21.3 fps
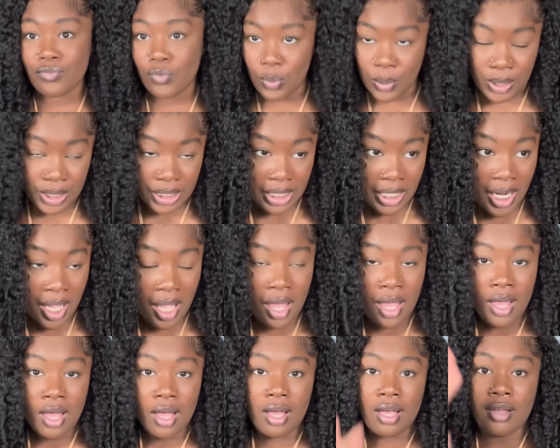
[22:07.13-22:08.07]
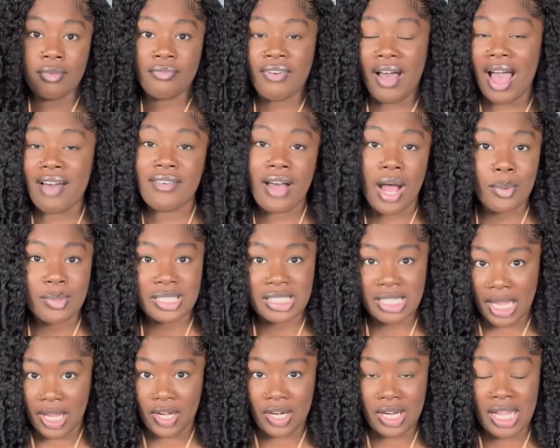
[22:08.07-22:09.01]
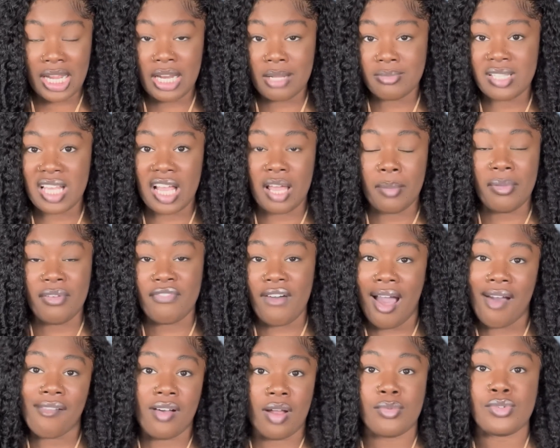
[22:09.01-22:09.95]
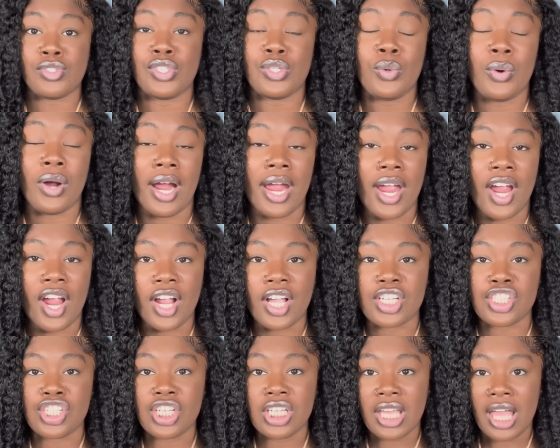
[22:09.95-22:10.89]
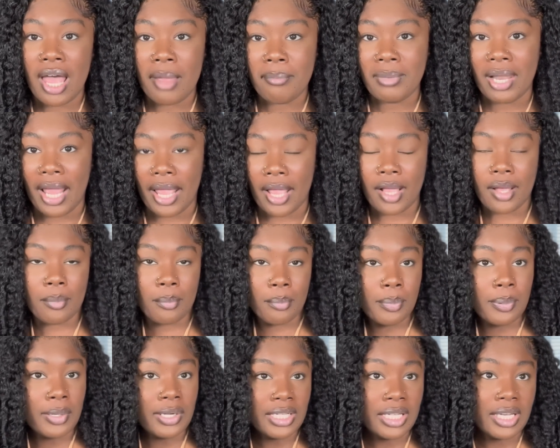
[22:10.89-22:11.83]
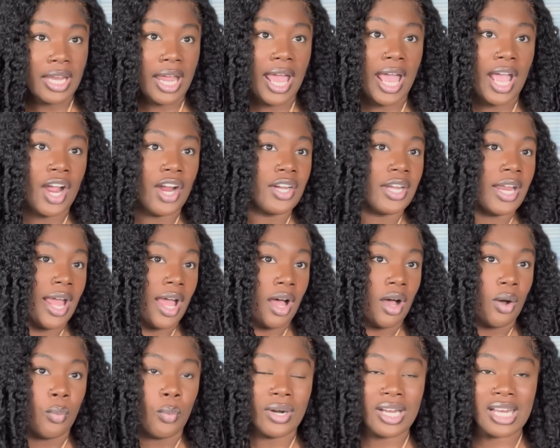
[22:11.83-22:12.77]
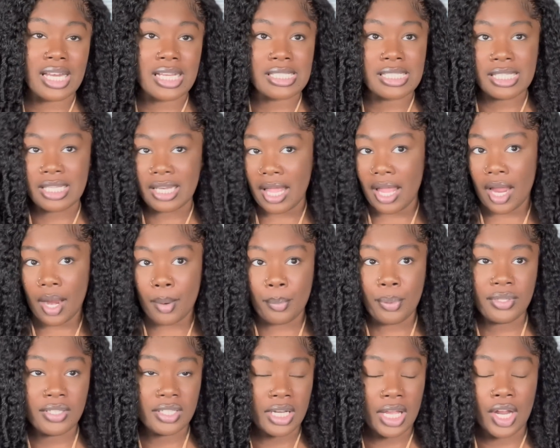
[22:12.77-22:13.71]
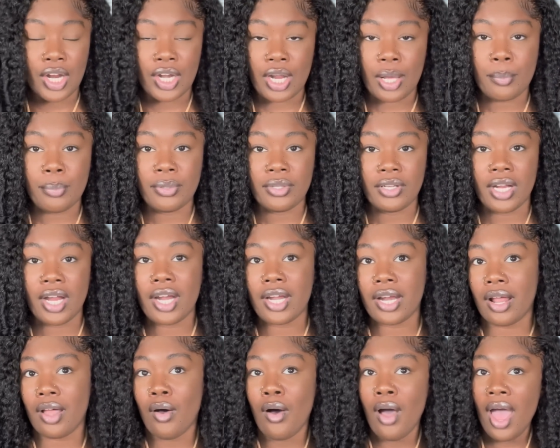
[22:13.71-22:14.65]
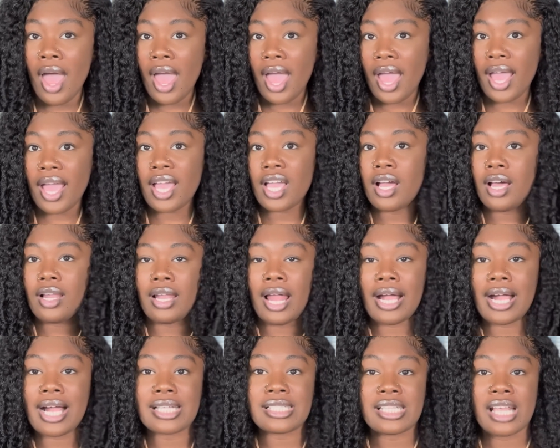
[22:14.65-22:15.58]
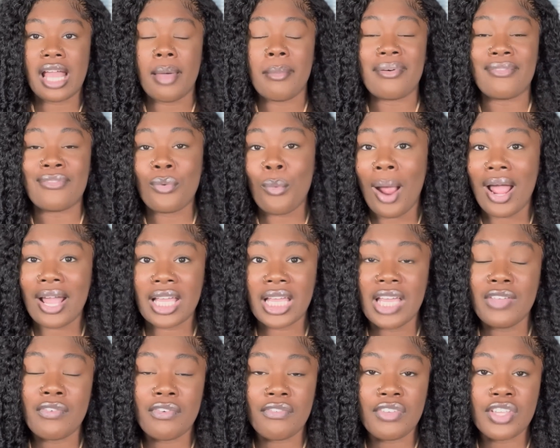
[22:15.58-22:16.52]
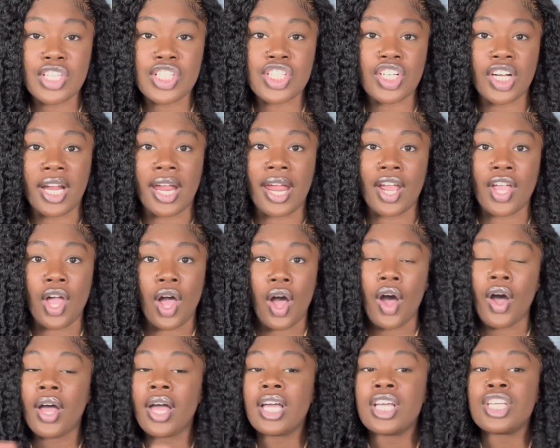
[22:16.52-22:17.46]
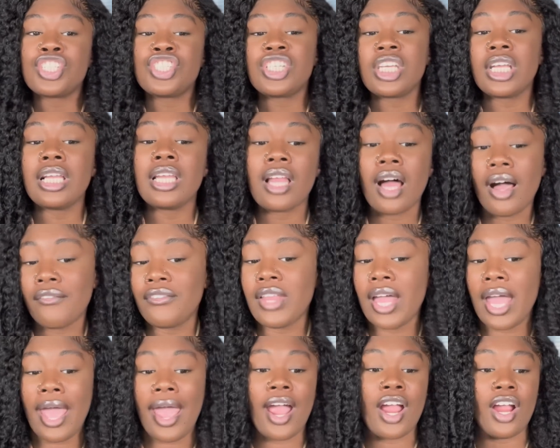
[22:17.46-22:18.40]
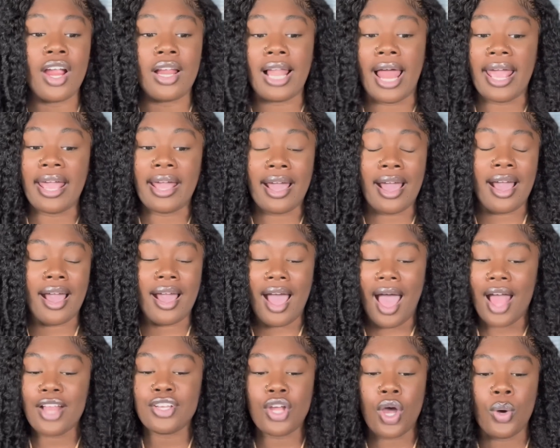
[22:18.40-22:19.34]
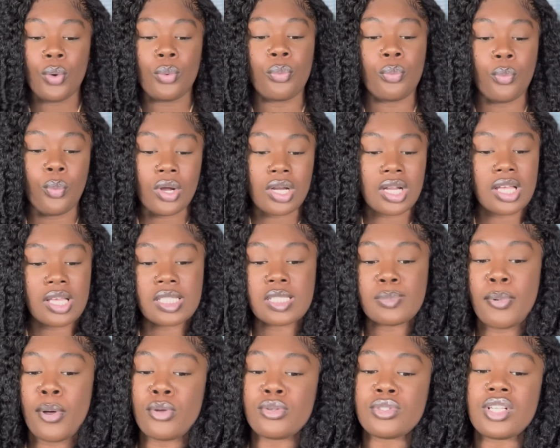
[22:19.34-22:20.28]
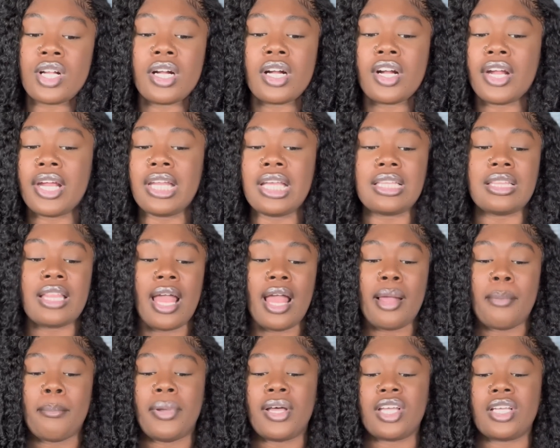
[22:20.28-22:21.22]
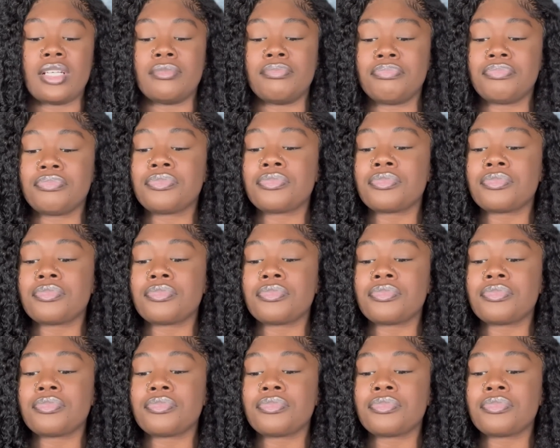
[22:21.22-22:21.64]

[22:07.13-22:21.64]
forward, 5 hours later, it ended up taking me 5 hours to do her hair because she kept like pulling the hair down, wanting to see the hair, pulling the hair down. And like I said, before I can even finish her hair, y'all, she loved the hair. Like, I don't want to expose her or anything, but